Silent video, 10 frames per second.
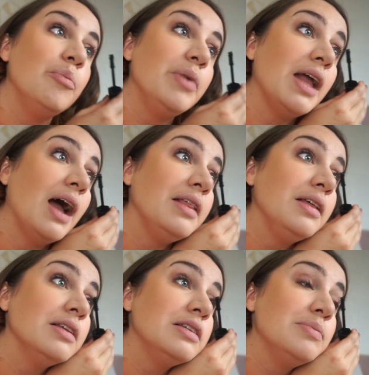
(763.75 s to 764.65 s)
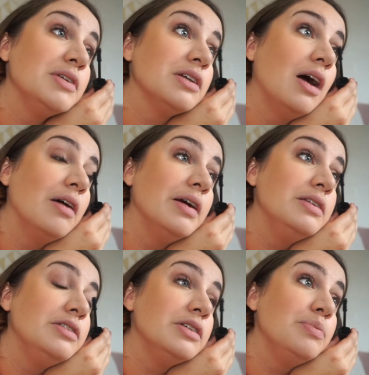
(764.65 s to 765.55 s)
But yeah, I think this mascara
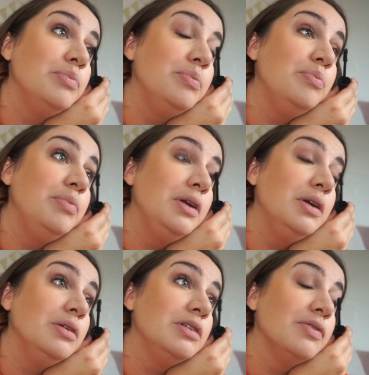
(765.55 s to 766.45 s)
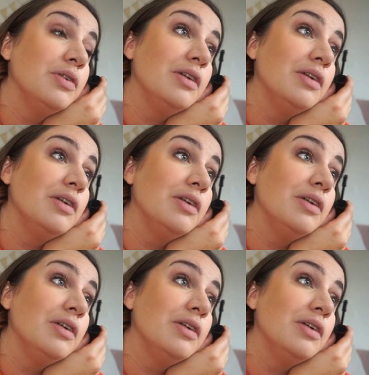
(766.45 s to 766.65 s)
is just beautiful.